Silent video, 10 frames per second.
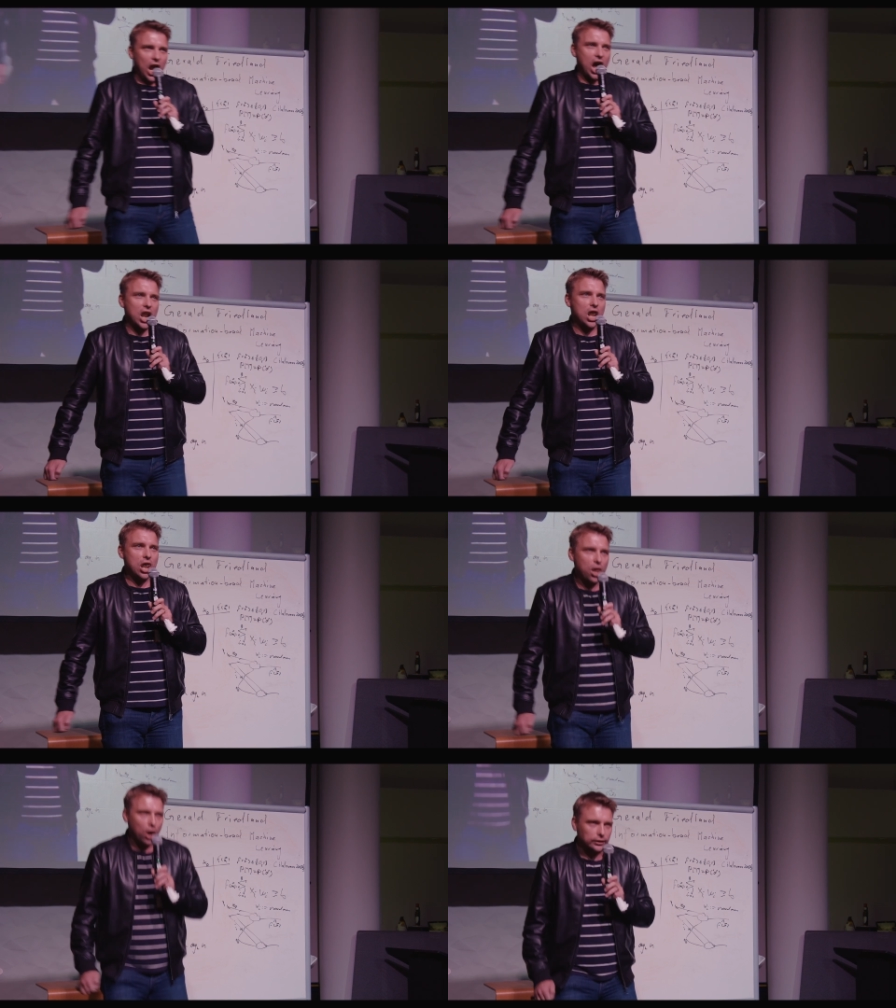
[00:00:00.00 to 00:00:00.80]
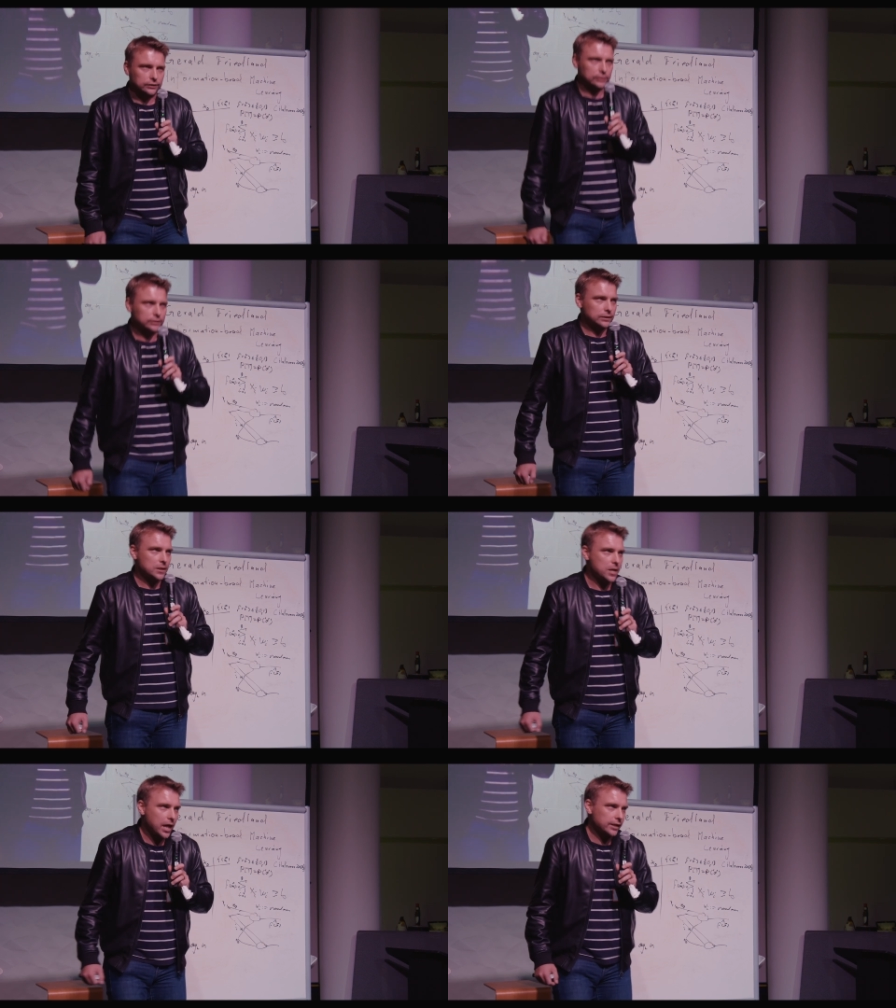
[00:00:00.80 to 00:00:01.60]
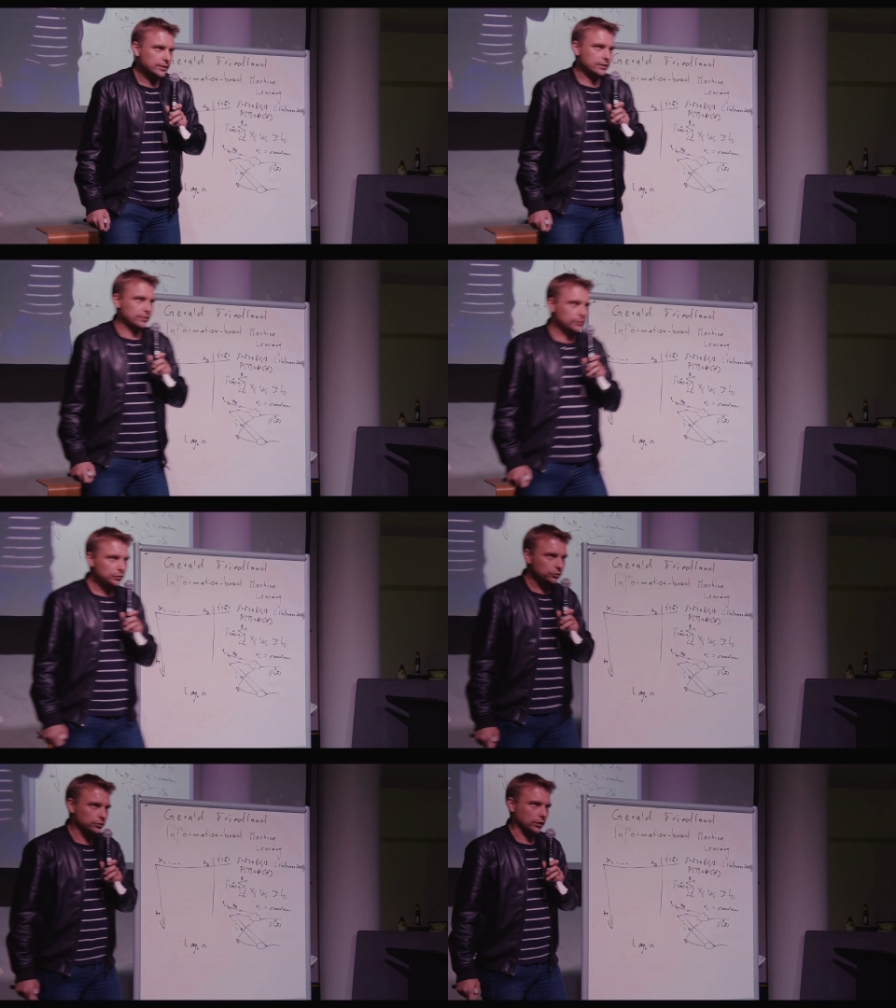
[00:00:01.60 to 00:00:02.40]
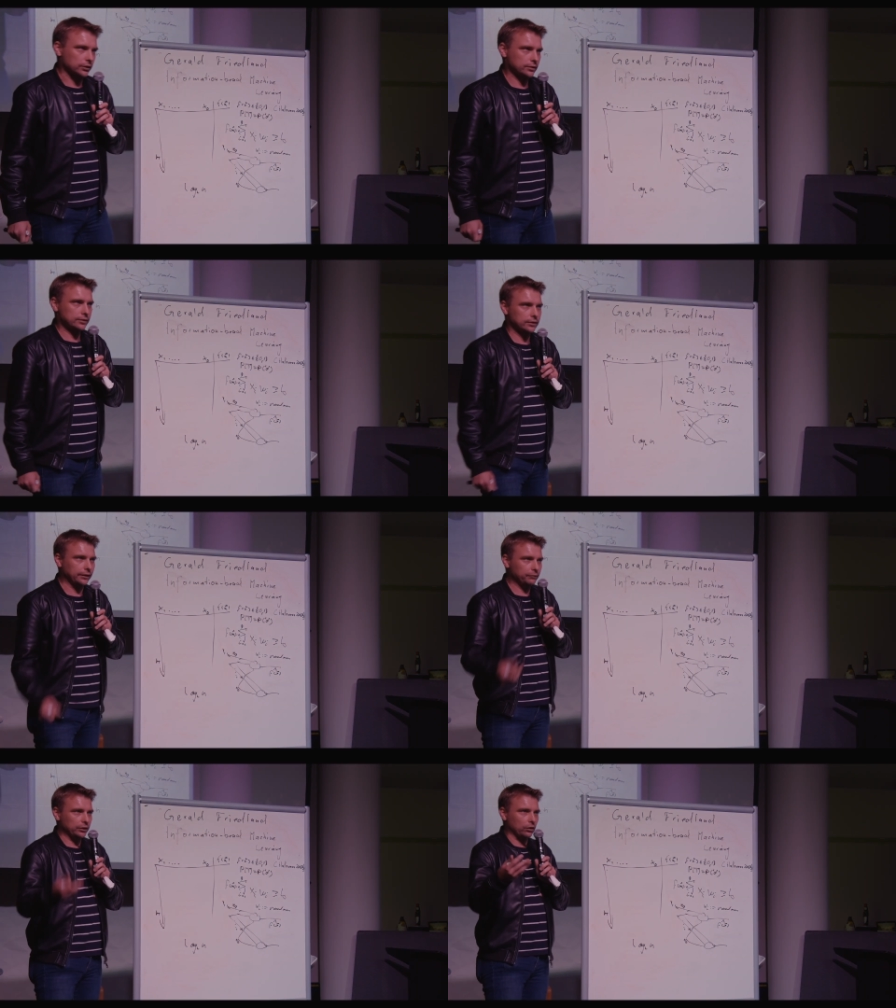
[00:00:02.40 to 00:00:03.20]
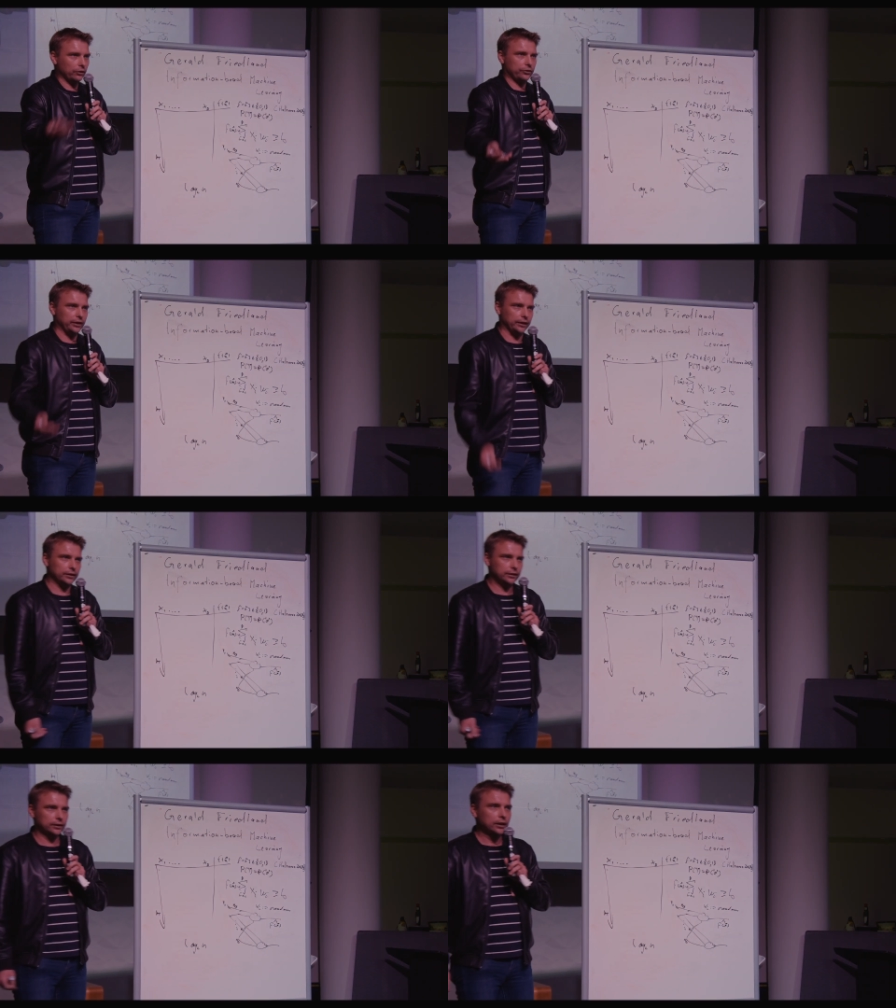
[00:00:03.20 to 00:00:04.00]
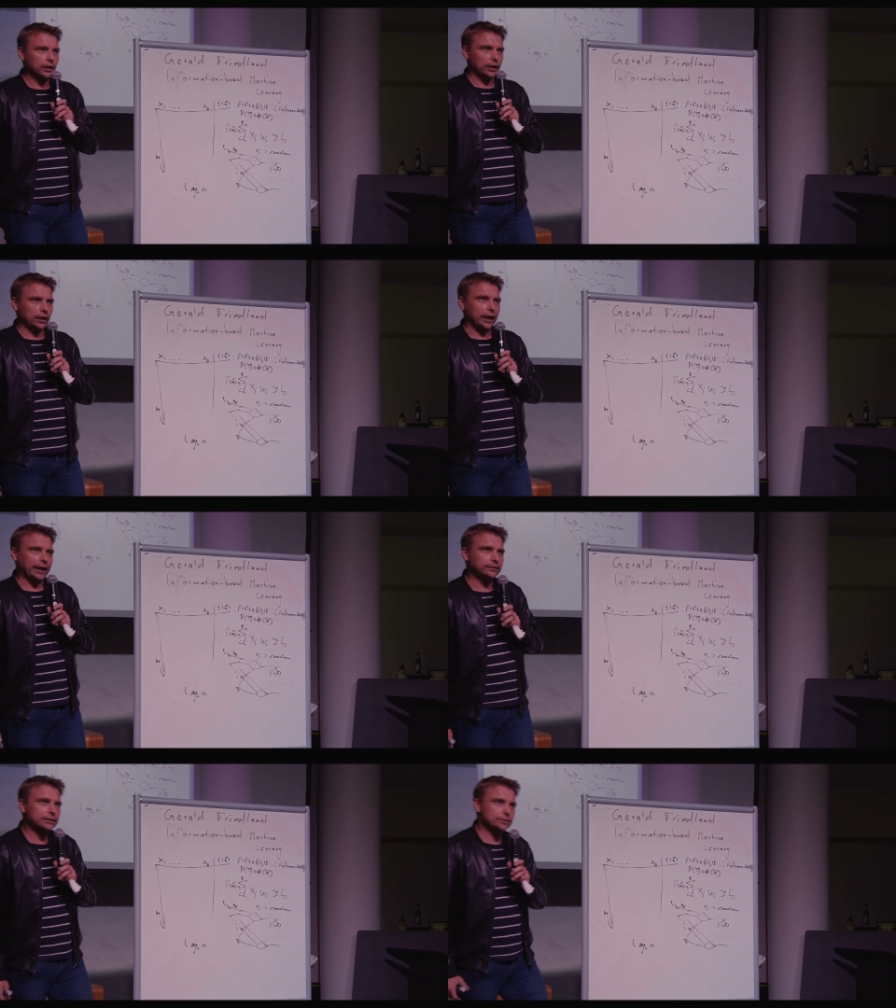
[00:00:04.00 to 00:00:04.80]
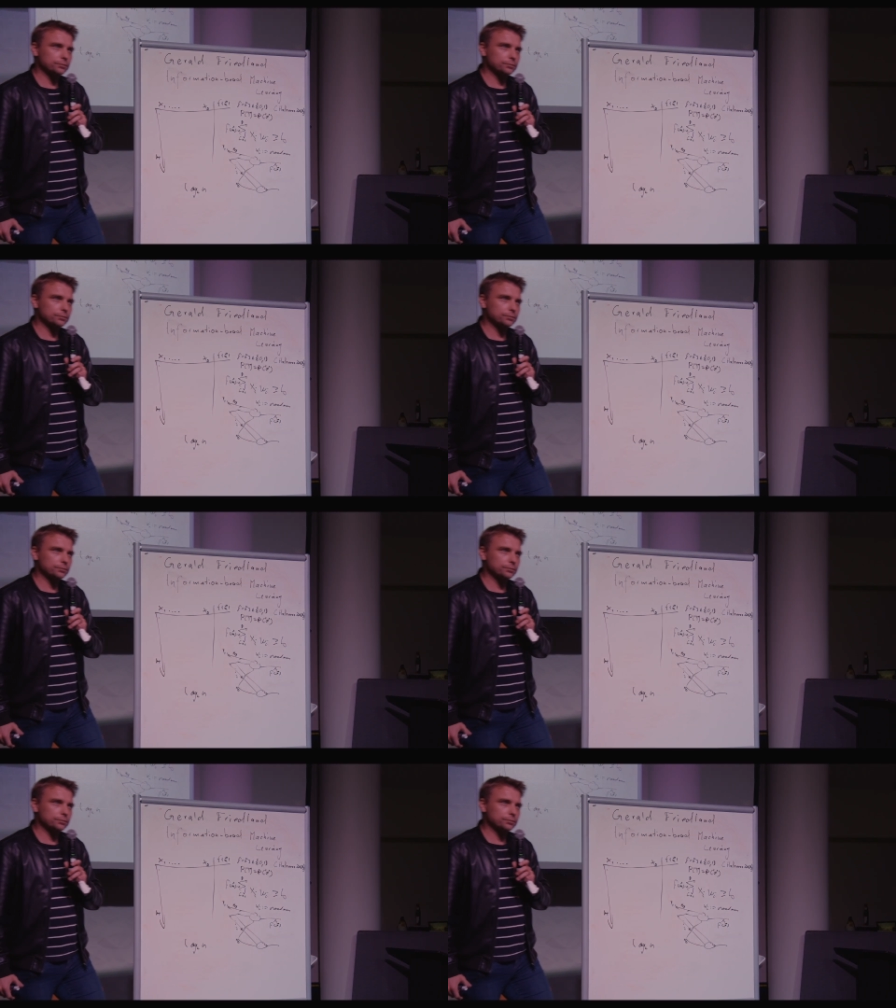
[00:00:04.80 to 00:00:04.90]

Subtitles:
a lot less neurons than we all think, and this